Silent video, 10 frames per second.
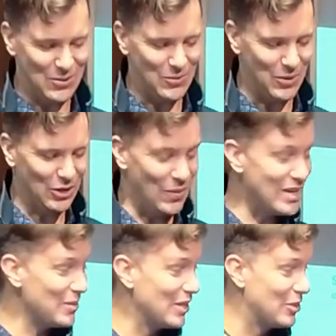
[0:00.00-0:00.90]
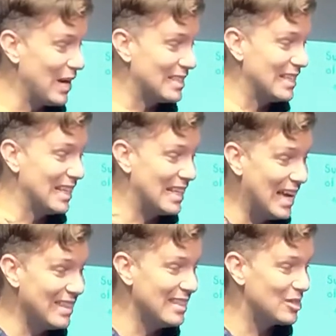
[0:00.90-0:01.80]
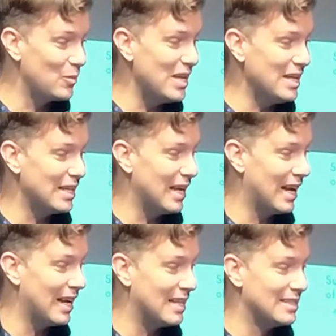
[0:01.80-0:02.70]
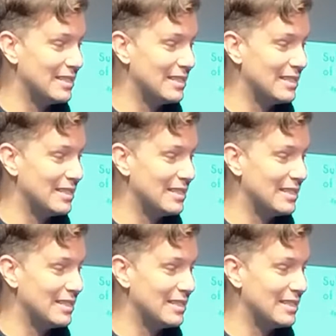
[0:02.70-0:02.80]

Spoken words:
we're going to address it again this week and